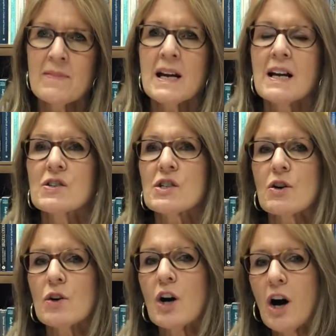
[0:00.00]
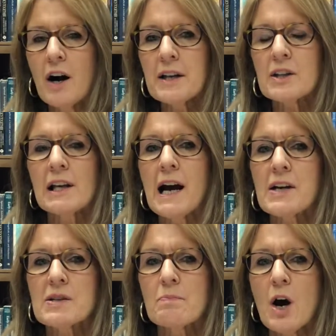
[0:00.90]
And so God at the
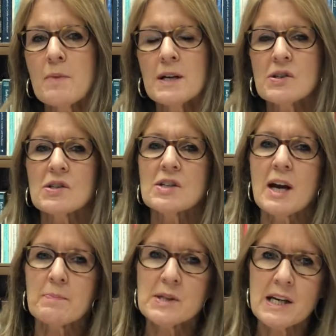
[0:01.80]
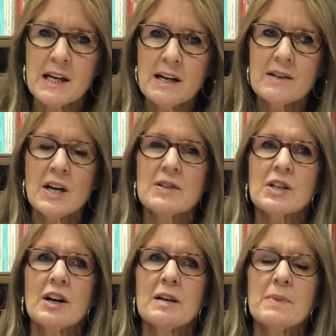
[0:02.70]
last moment steps in. There's
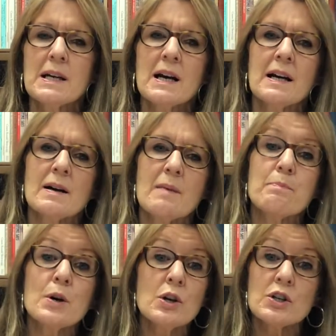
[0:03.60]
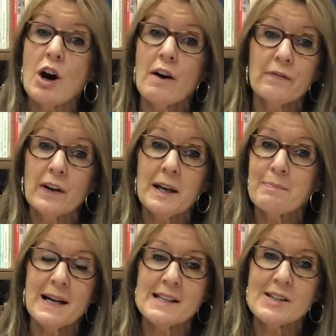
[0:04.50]
going to be a burnt offering,
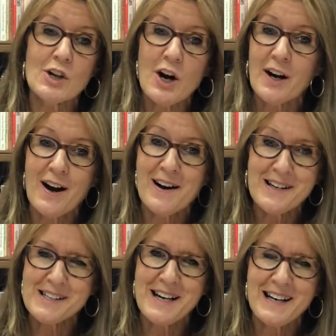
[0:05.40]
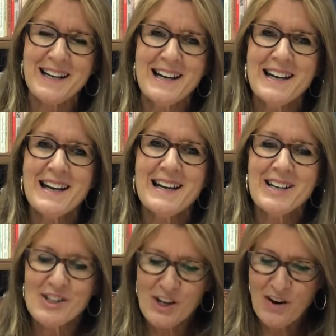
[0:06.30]
but it's not Isaac. It
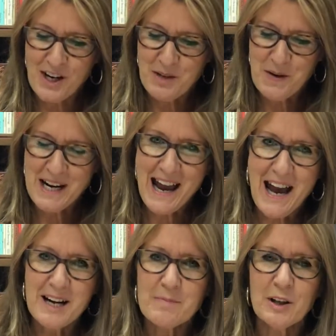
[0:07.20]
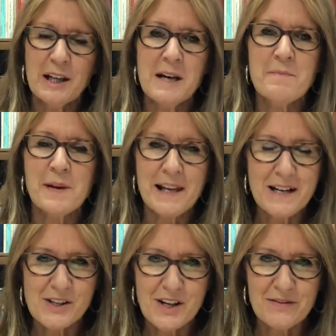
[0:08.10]
is going to be an animal in
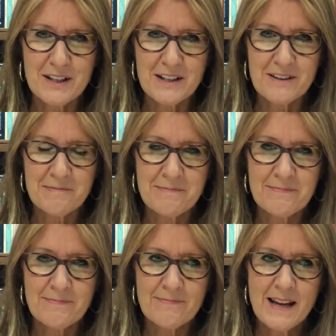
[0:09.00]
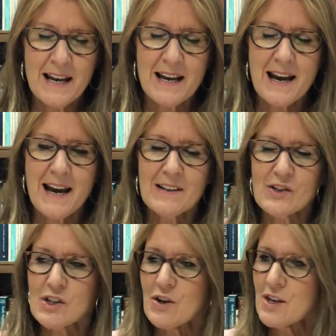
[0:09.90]
place of it. And
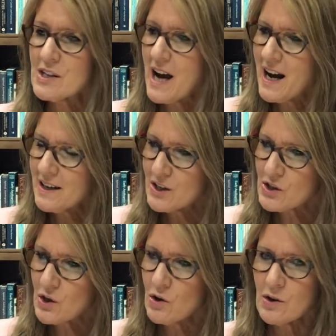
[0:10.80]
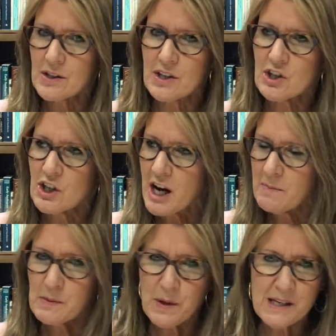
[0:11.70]
so this underscores, and
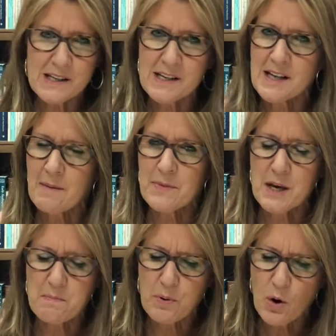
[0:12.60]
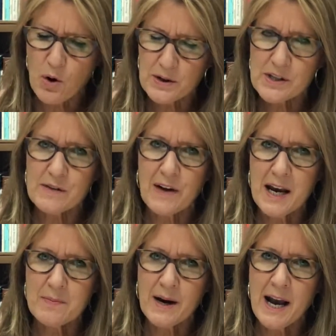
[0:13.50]
James picks this up, the importance of
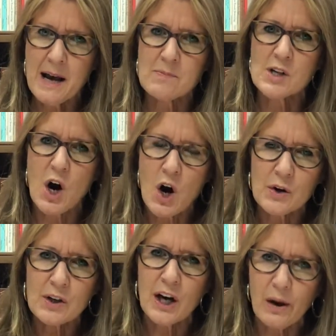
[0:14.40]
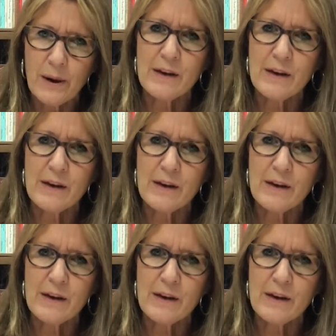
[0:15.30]
Abraham's ongoing